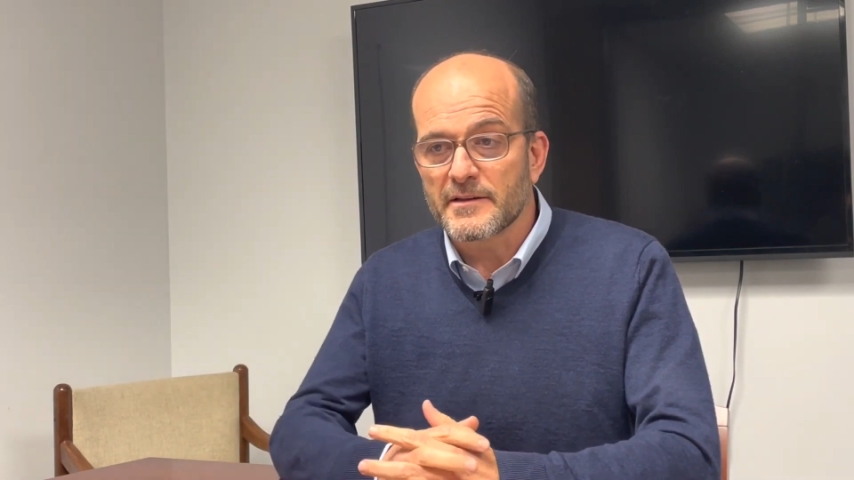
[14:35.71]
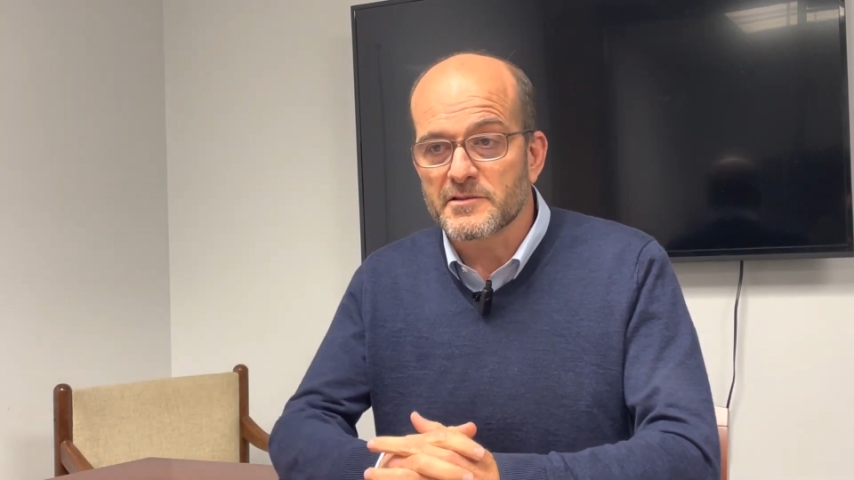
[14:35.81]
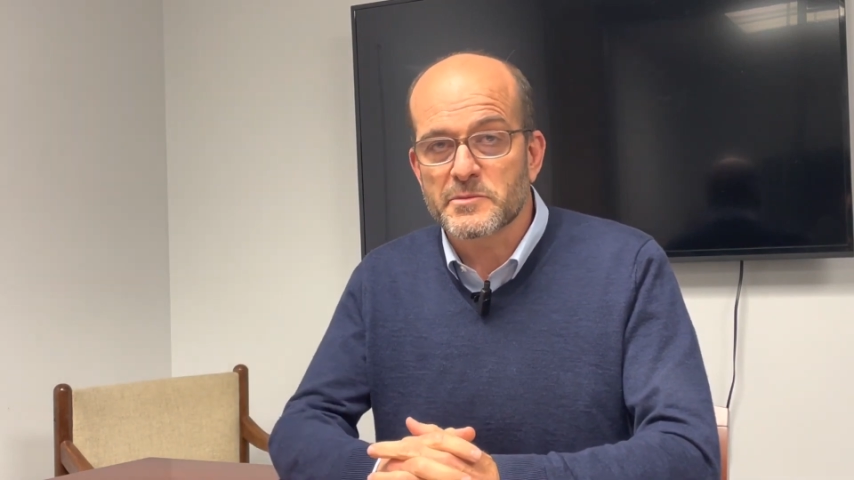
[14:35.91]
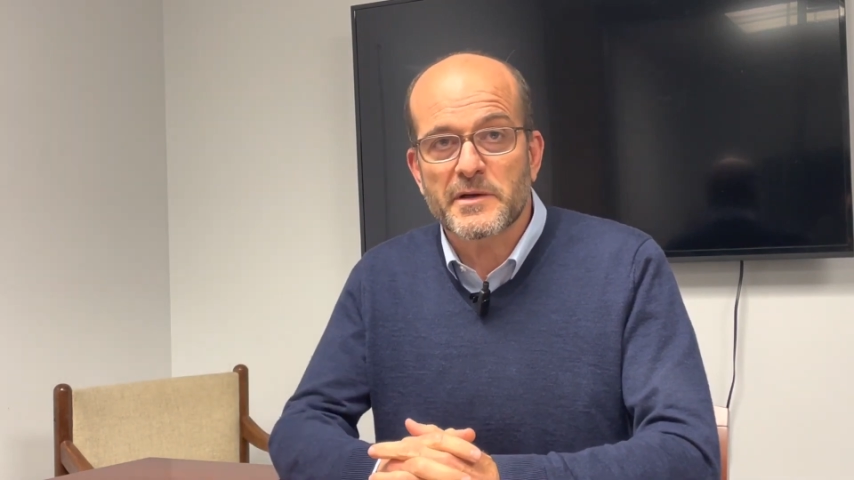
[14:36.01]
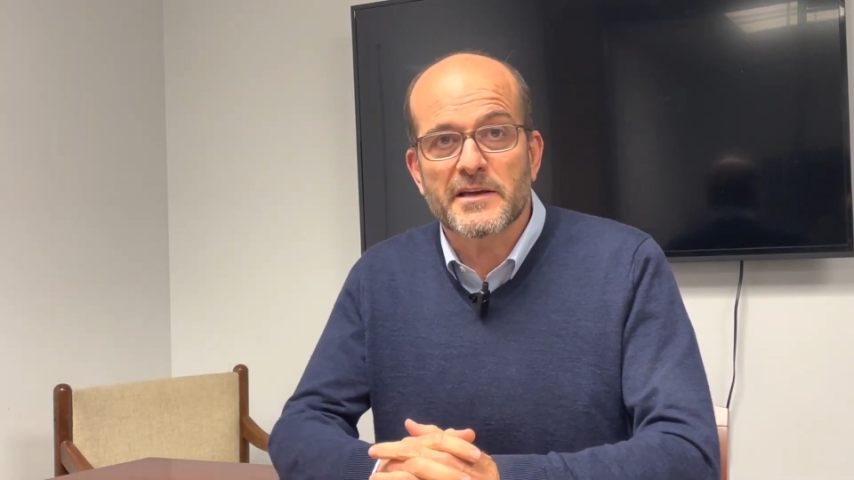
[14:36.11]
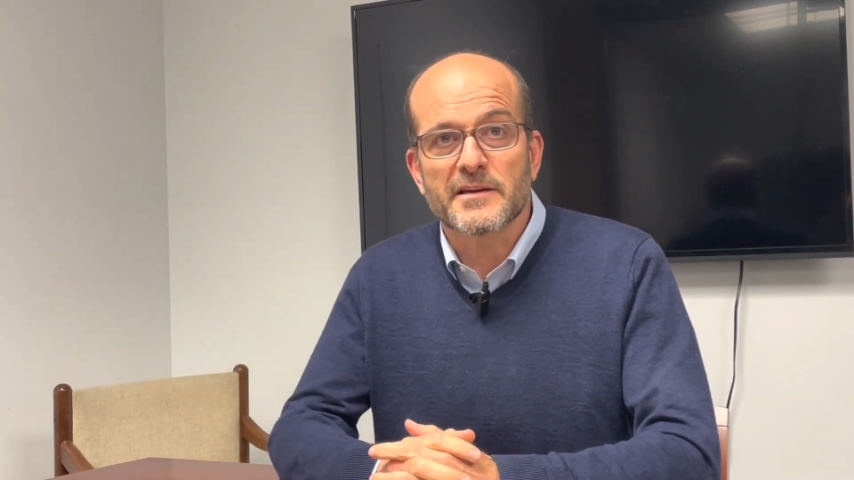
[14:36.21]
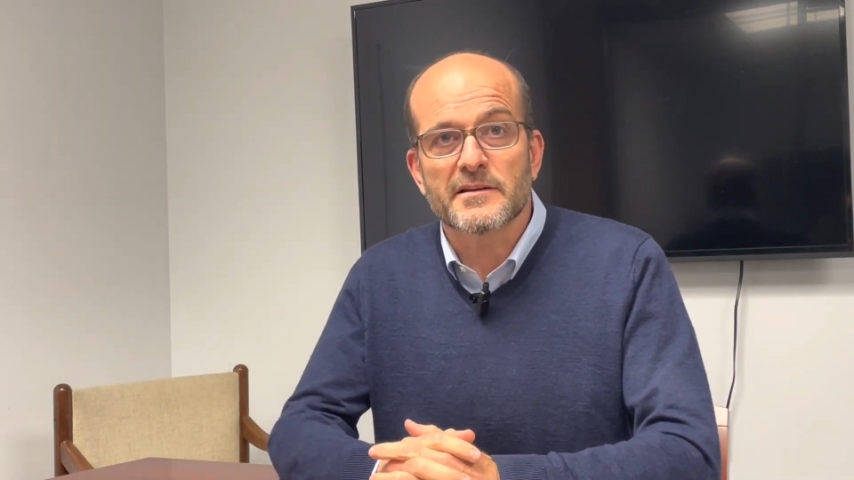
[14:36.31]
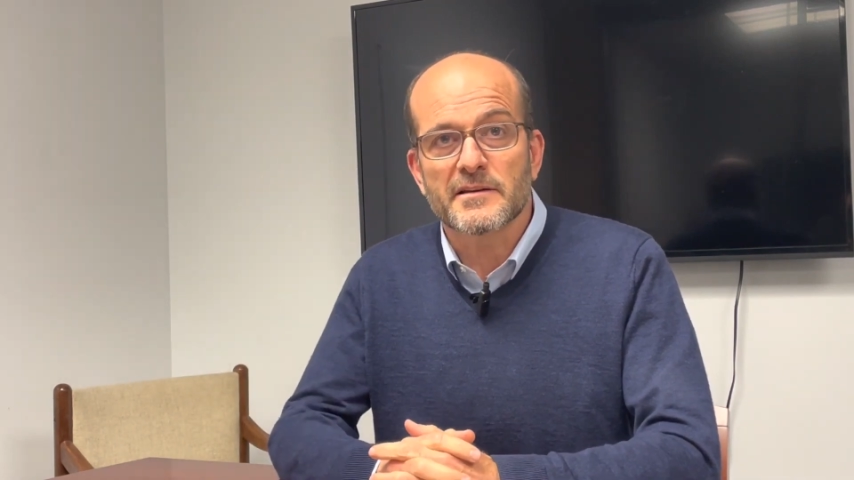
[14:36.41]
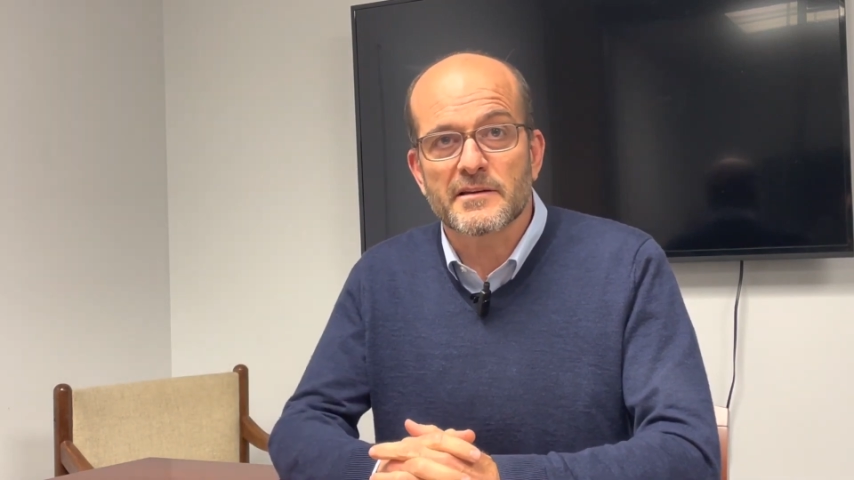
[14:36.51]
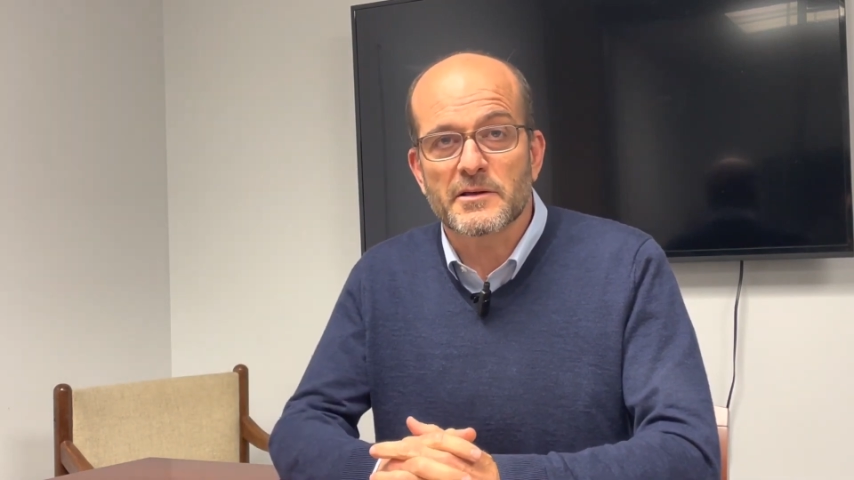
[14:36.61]

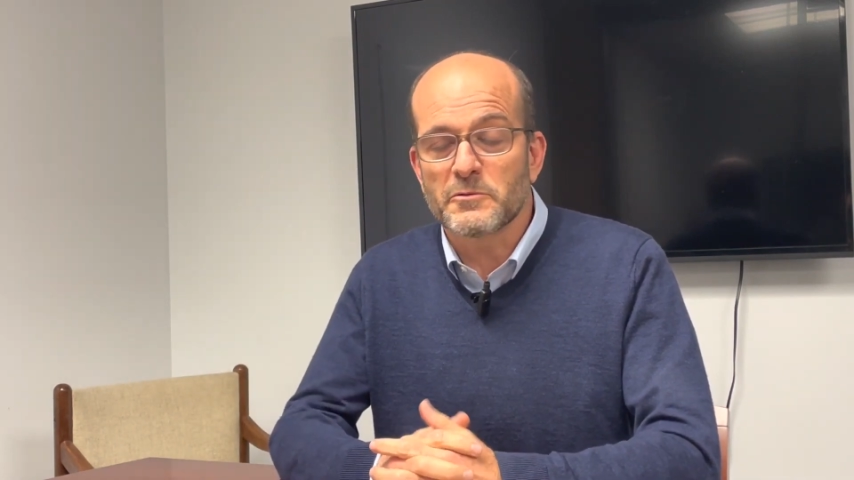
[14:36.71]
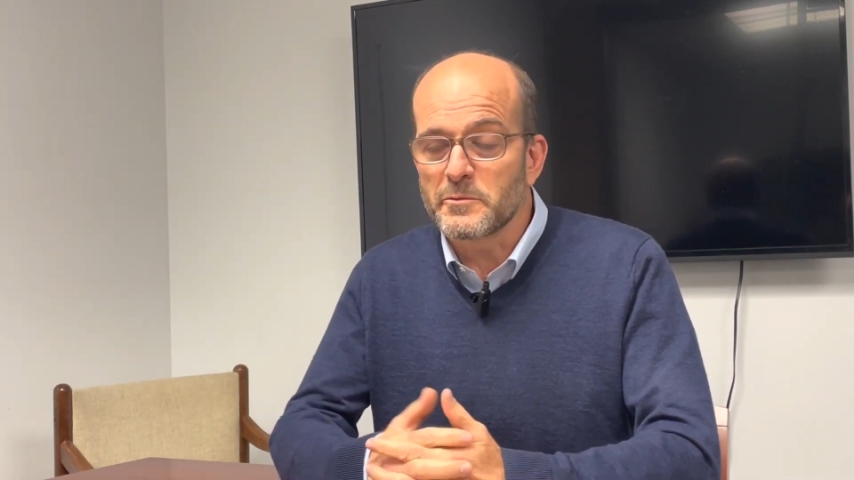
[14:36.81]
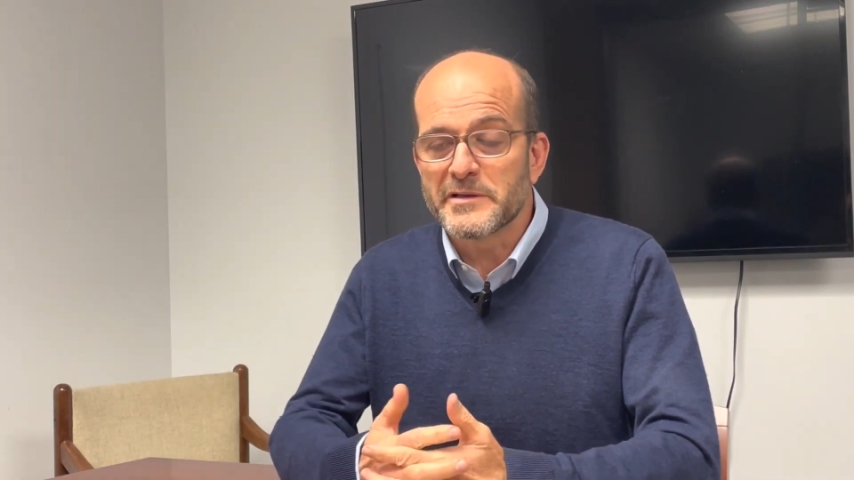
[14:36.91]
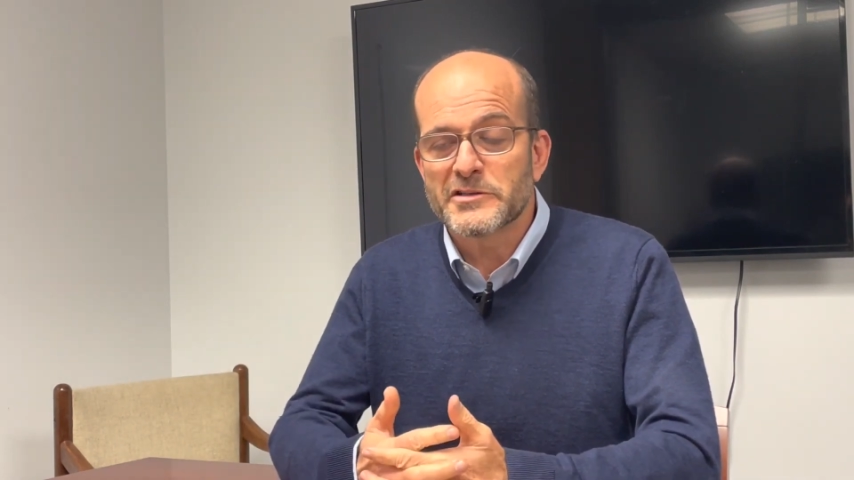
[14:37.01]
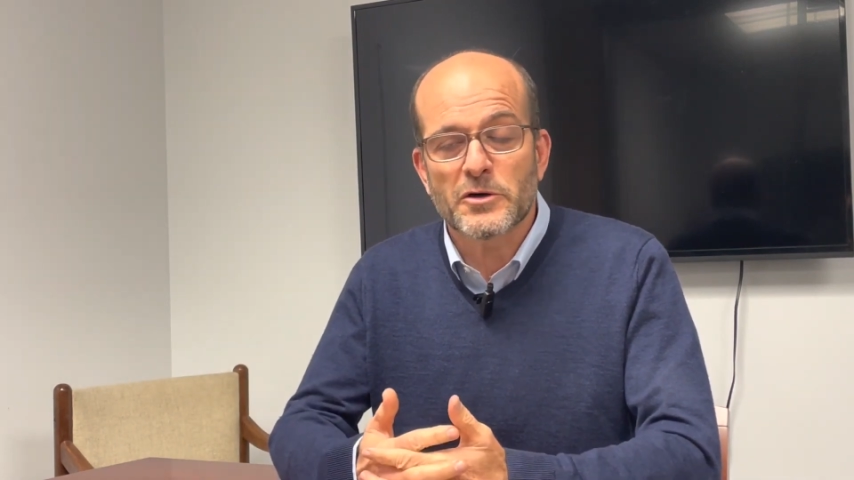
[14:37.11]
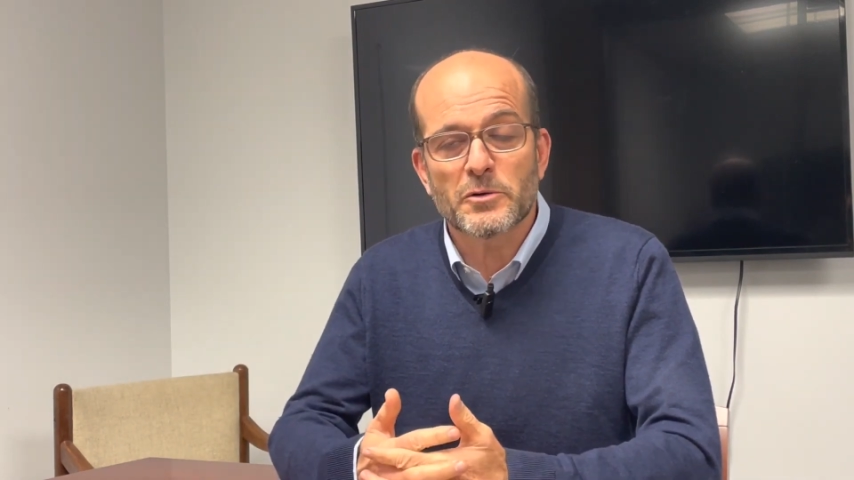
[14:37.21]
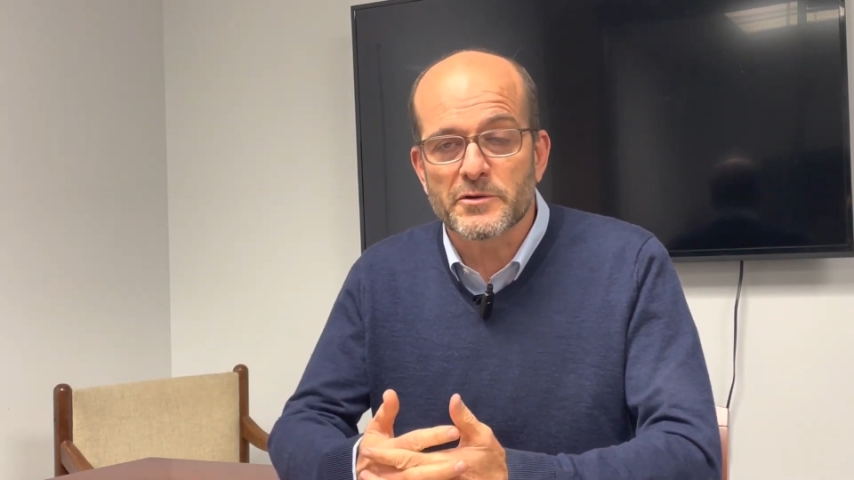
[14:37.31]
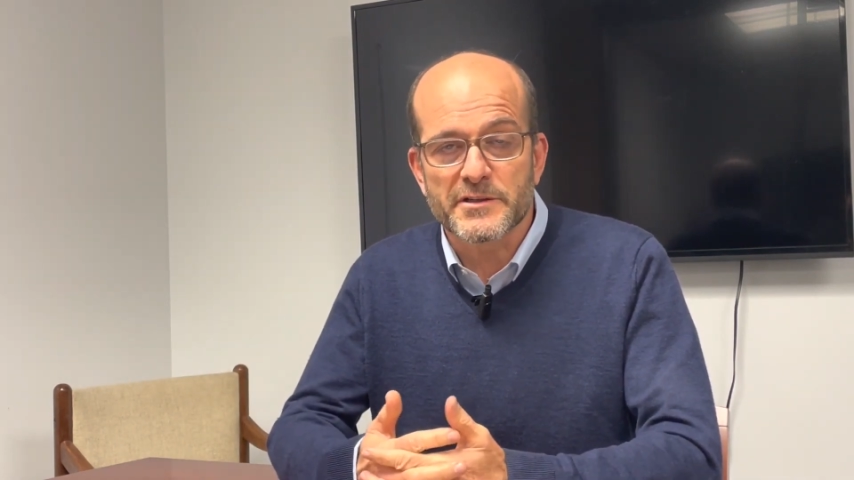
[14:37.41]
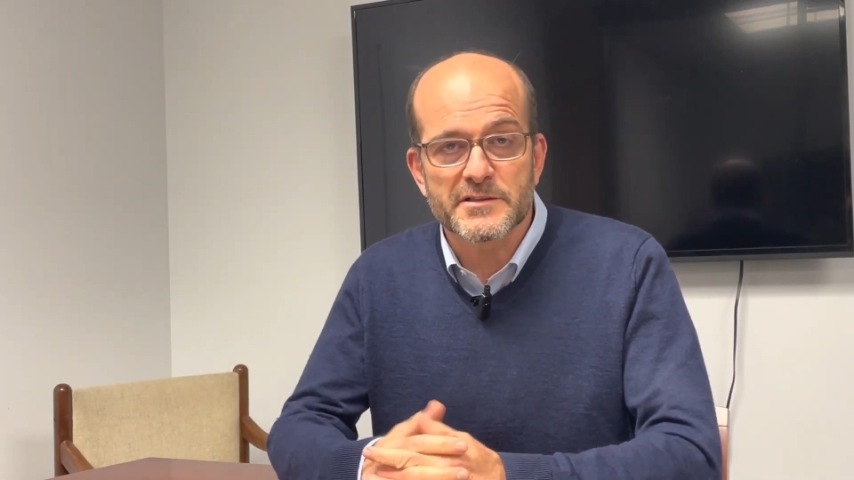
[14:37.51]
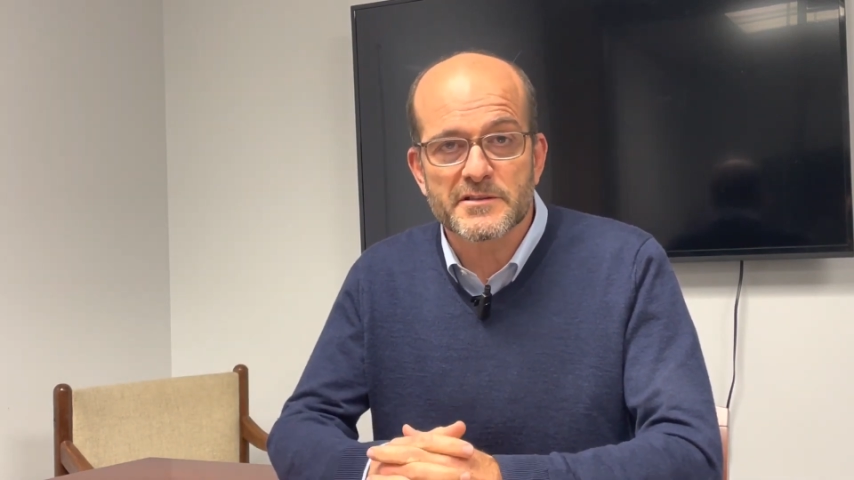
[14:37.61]
Spain, and he will be
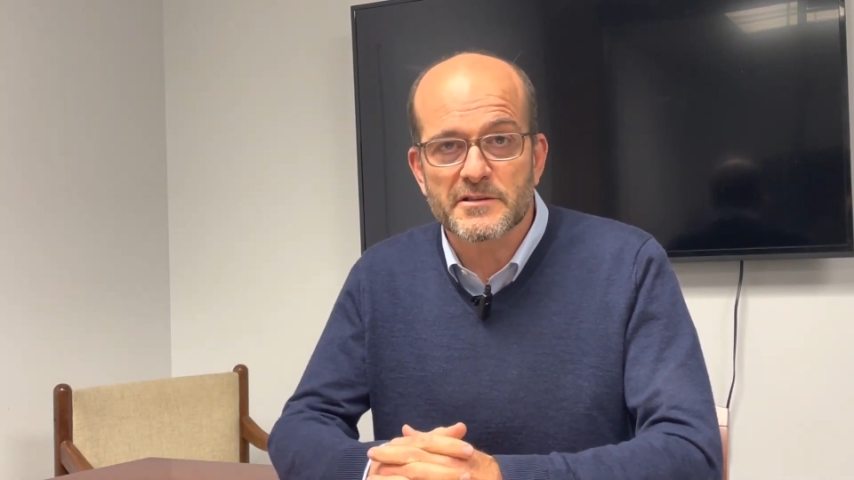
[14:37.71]
told this,